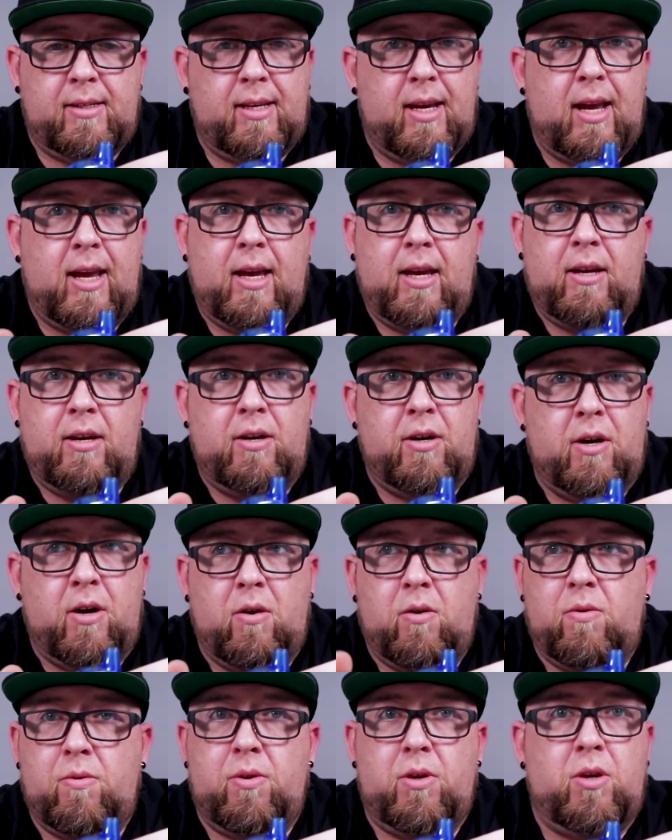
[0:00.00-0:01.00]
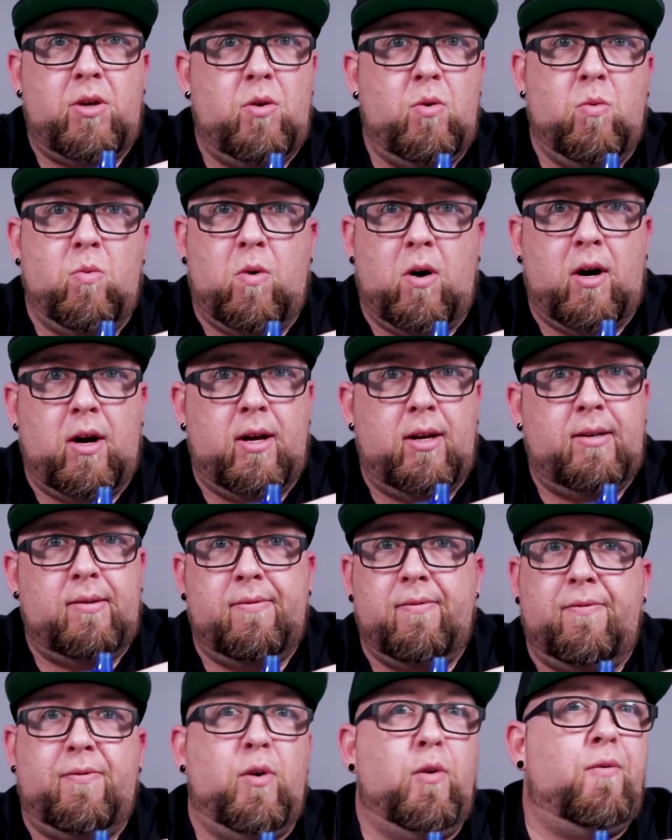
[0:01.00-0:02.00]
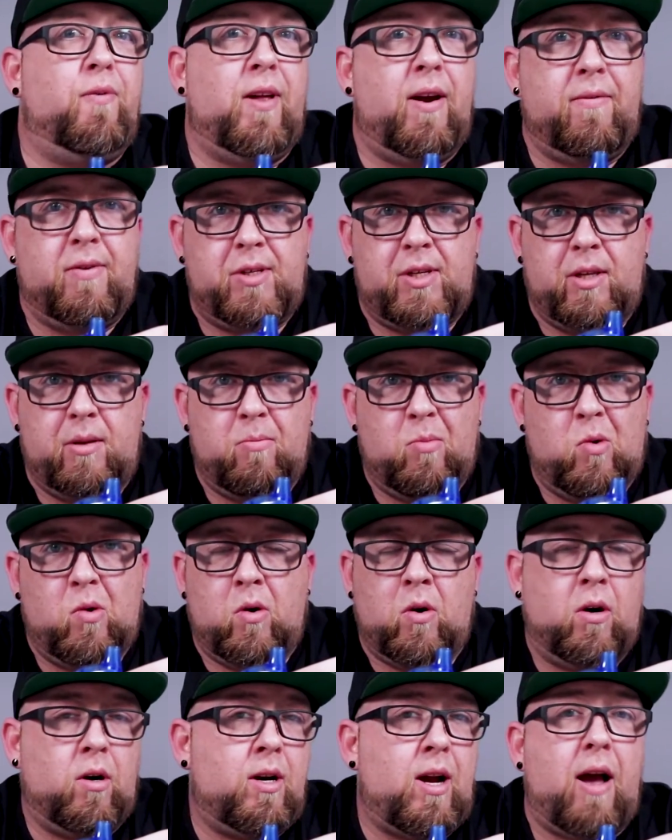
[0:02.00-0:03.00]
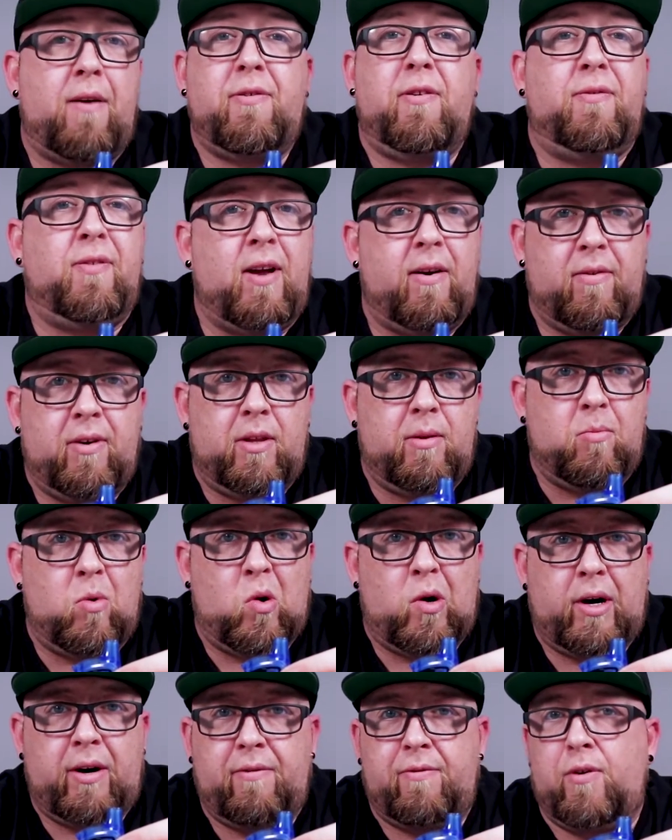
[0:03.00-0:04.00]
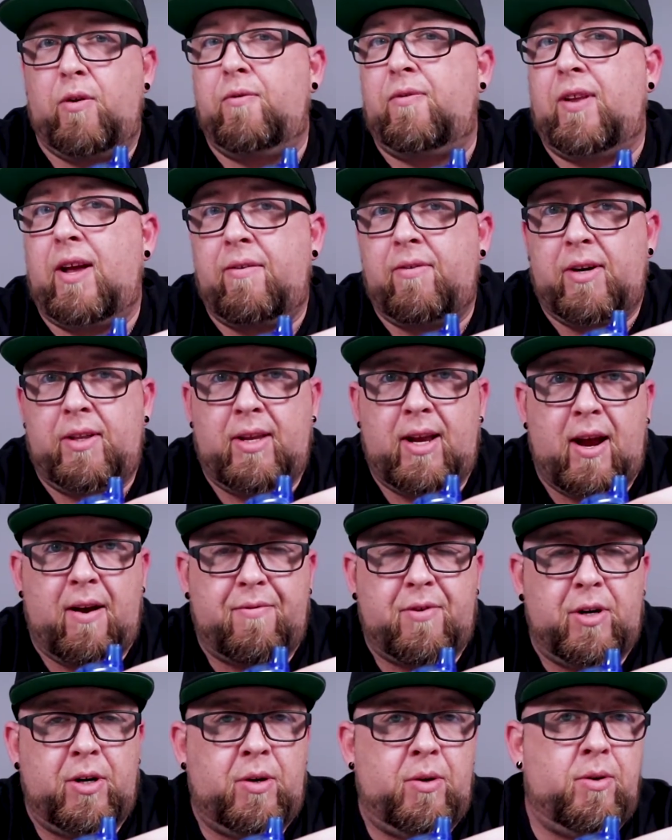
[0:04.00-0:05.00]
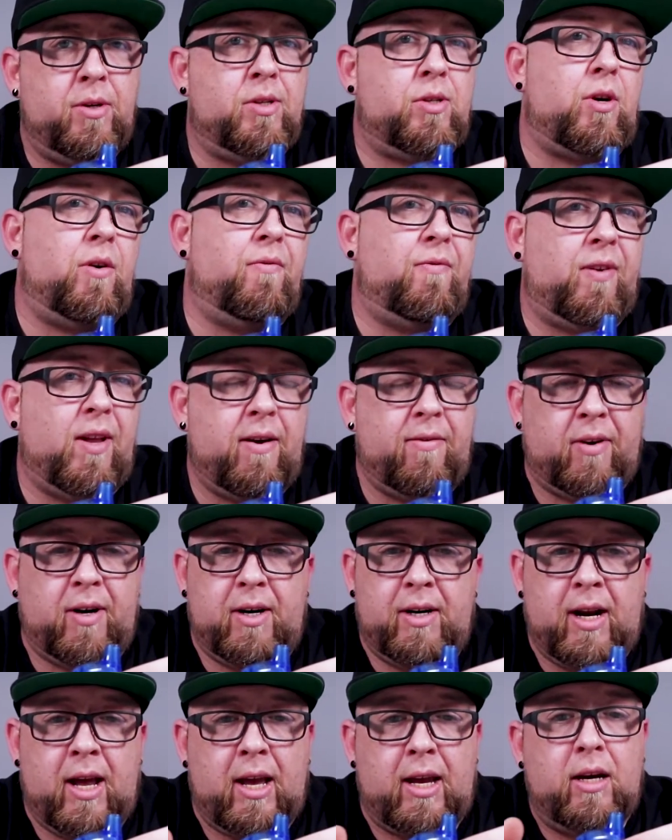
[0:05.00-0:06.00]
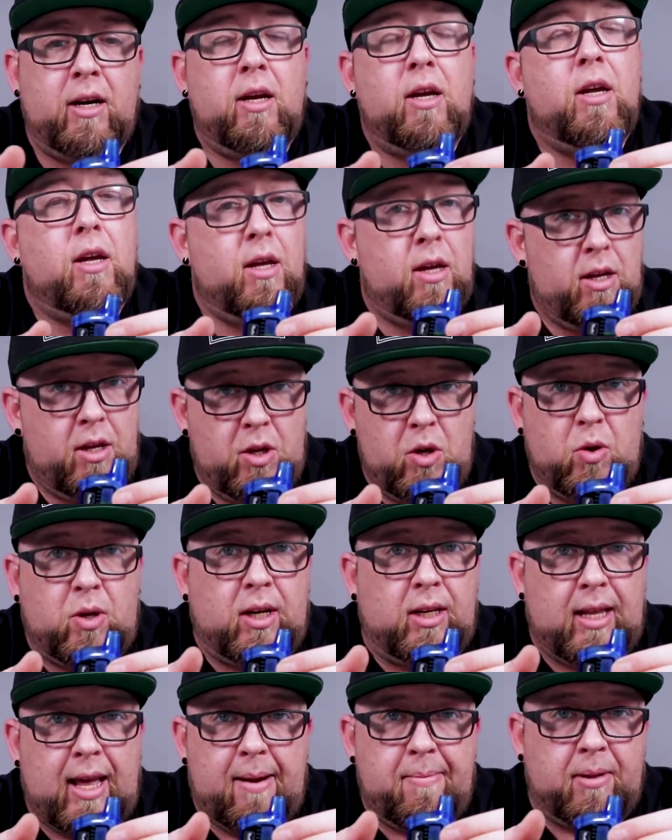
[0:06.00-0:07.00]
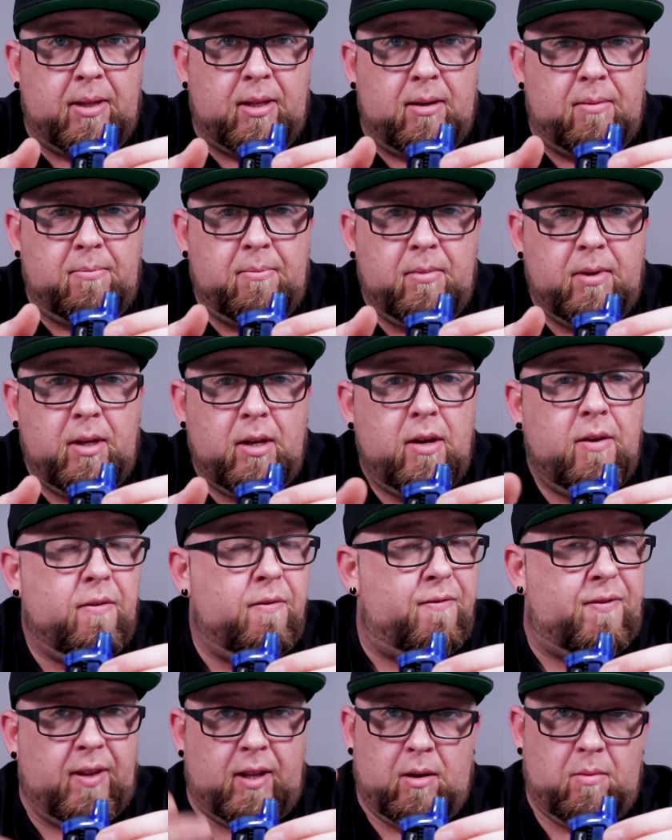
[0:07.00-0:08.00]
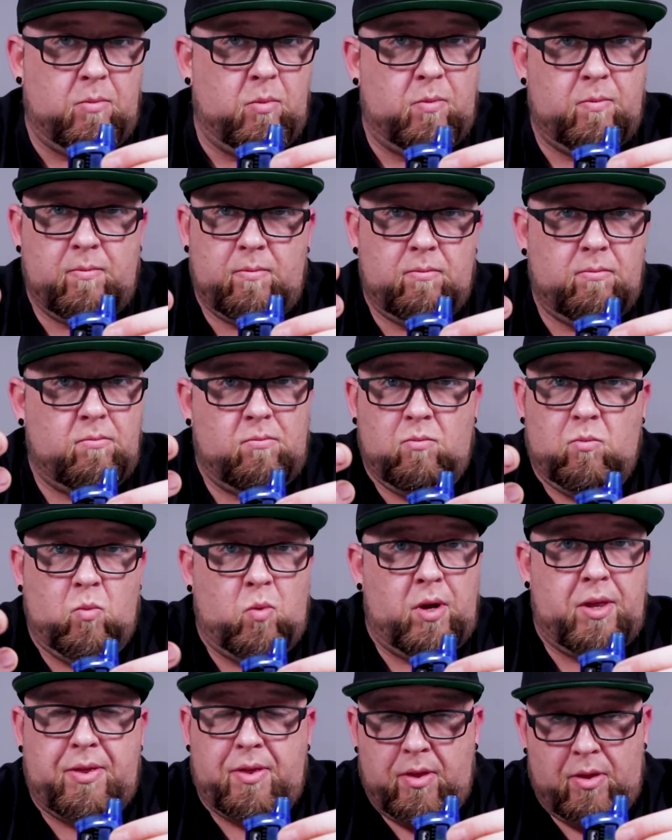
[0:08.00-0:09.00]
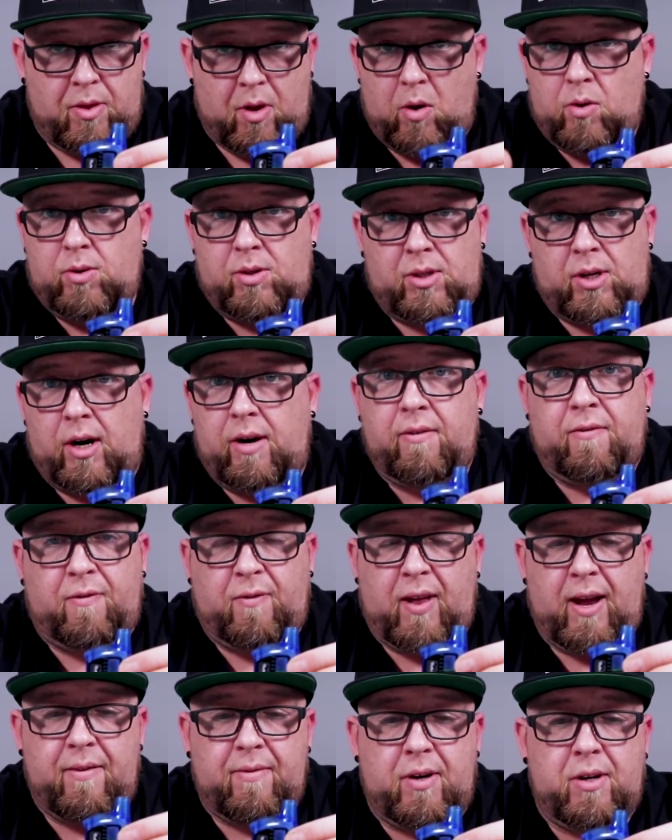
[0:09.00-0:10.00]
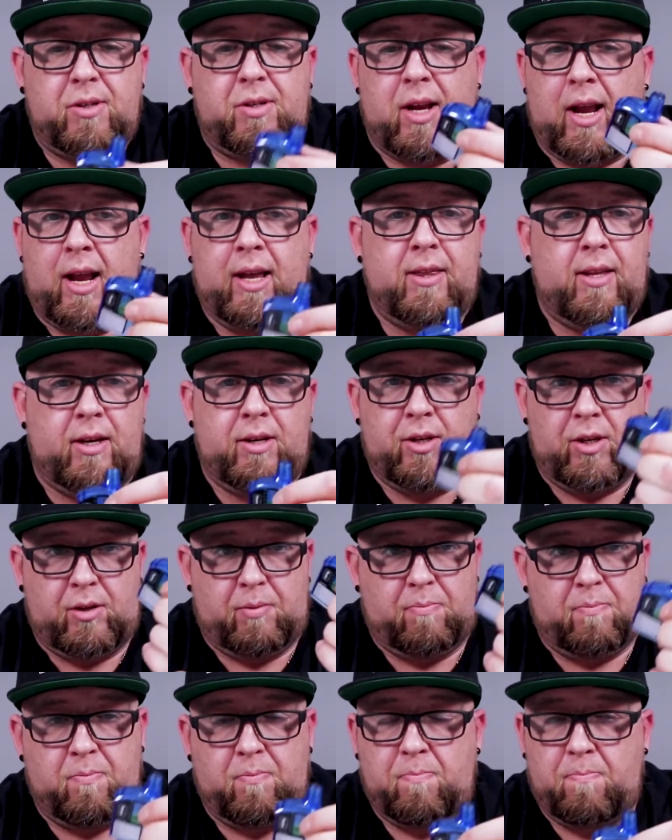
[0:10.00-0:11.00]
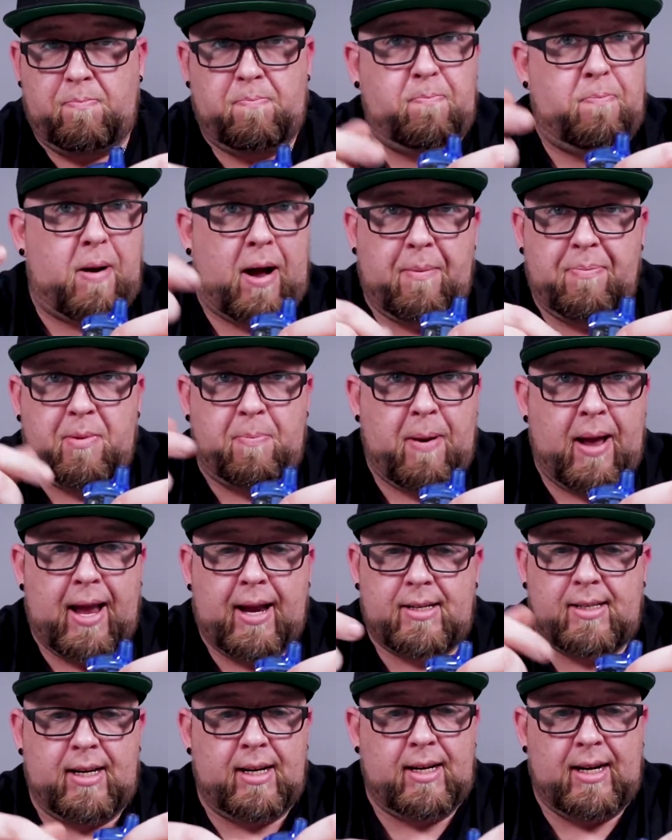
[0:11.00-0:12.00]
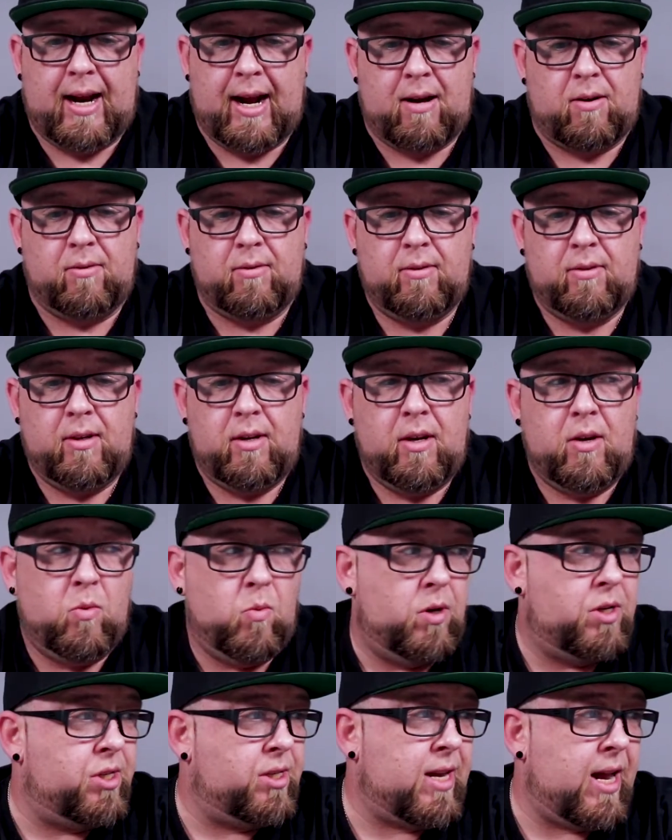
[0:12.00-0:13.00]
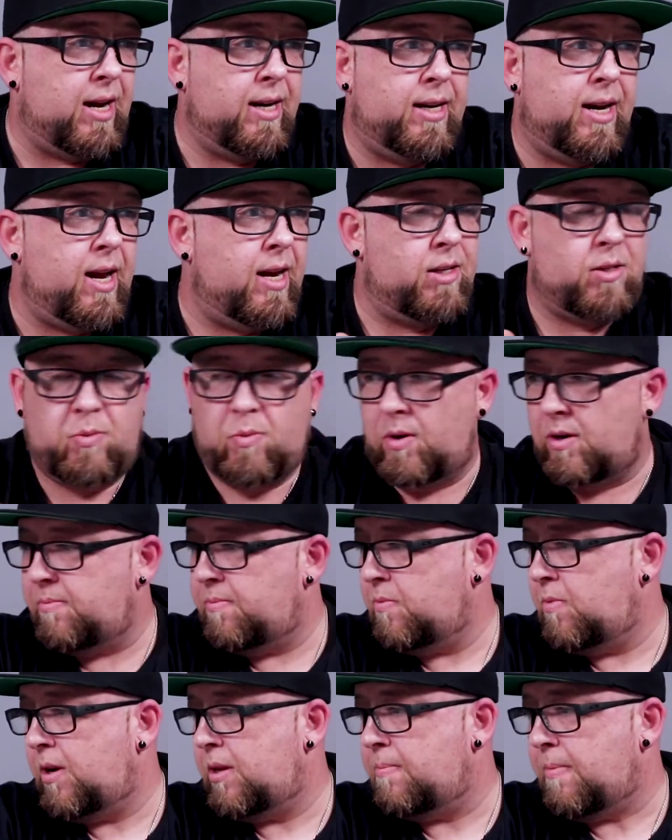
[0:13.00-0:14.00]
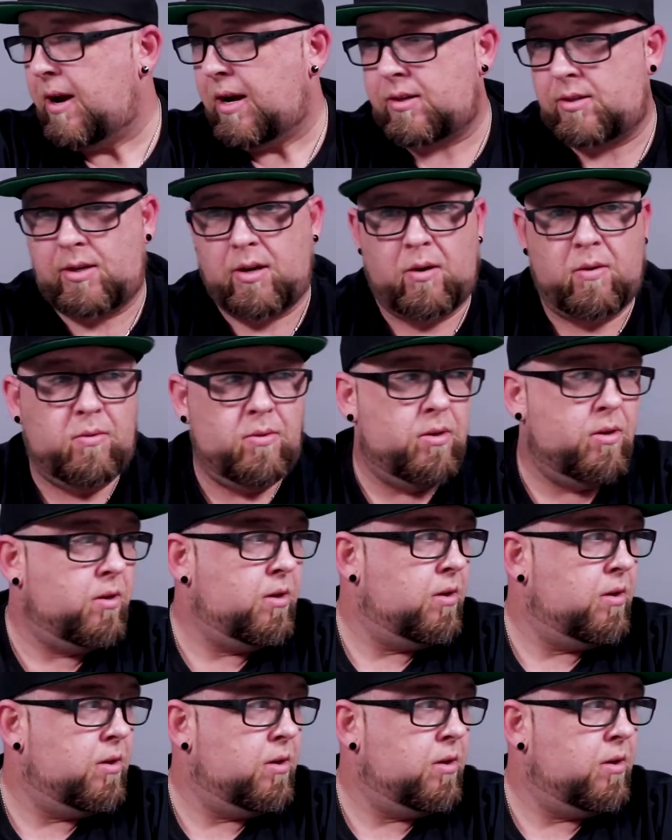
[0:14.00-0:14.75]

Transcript: say, you want fruit flavors in the or coffee flavor in the morning, fruit flavor in the afternoon, dessert flavor at night. You can label them, fill them with those certain flavors, and then just pop the packs in and out, which is kind of nice. Where'd the box go?